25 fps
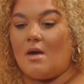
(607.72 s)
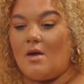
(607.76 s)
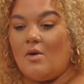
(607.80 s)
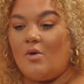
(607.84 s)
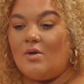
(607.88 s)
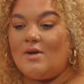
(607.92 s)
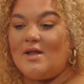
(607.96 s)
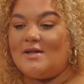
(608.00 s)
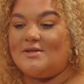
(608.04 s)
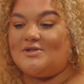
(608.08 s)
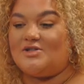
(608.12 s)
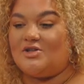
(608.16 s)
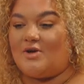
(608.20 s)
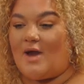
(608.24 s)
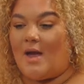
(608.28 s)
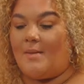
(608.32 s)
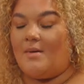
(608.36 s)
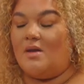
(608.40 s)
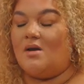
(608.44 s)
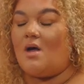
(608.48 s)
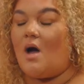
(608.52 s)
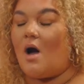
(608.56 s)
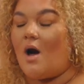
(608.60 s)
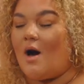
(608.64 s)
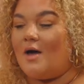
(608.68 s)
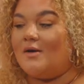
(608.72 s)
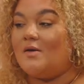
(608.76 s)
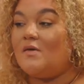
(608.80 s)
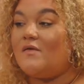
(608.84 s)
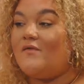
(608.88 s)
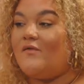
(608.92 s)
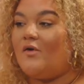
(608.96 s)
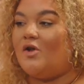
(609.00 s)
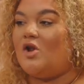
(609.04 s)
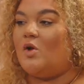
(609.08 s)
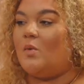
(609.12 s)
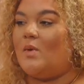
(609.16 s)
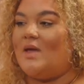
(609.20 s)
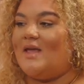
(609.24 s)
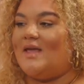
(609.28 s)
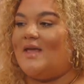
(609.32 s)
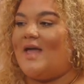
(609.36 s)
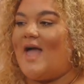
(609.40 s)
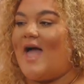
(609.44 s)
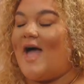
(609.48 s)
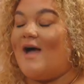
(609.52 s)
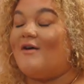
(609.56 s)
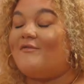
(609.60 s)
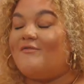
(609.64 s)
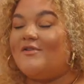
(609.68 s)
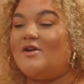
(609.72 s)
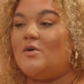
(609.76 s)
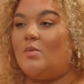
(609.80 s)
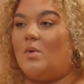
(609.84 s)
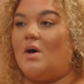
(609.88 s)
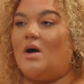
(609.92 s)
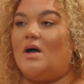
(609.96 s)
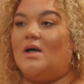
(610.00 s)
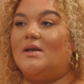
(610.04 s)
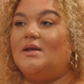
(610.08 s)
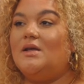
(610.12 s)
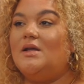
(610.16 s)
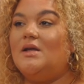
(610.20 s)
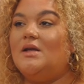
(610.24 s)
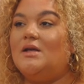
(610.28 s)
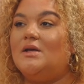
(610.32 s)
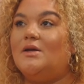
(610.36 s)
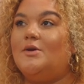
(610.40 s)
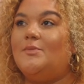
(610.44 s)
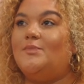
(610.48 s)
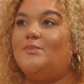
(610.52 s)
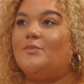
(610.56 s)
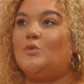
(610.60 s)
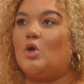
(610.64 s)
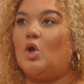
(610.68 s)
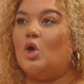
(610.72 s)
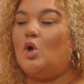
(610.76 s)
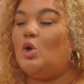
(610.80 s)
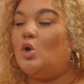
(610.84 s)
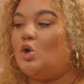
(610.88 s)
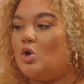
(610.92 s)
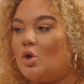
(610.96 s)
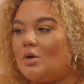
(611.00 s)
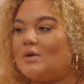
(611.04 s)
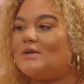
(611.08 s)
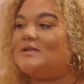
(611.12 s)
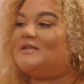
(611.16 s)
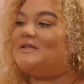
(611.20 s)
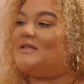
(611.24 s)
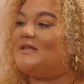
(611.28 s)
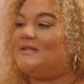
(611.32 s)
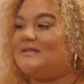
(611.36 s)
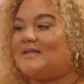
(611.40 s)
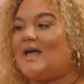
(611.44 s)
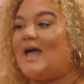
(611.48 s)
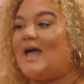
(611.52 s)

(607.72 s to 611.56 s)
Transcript: going on Instagram and unfollowing everyone who looks the